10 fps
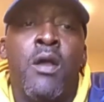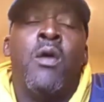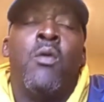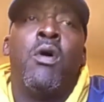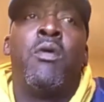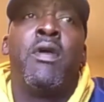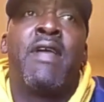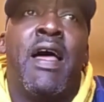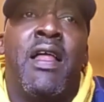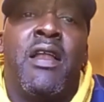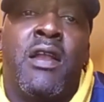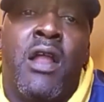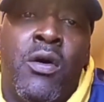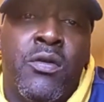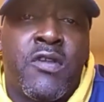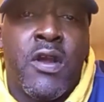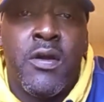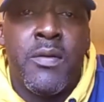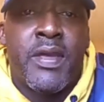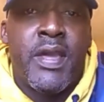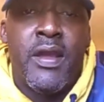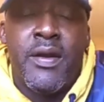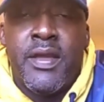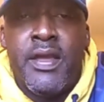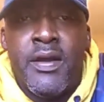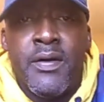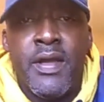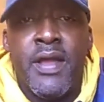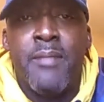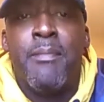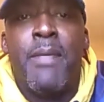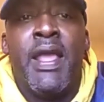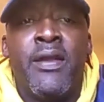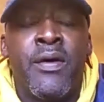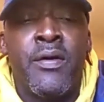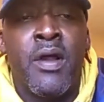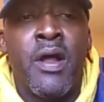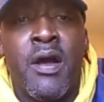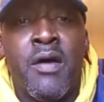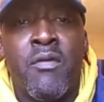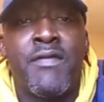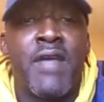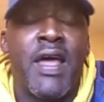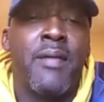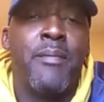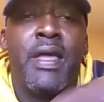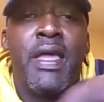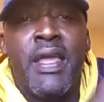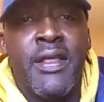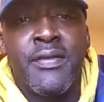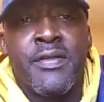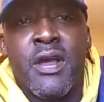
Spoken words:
Well, we've got long-term care here in Manor. We've got a men's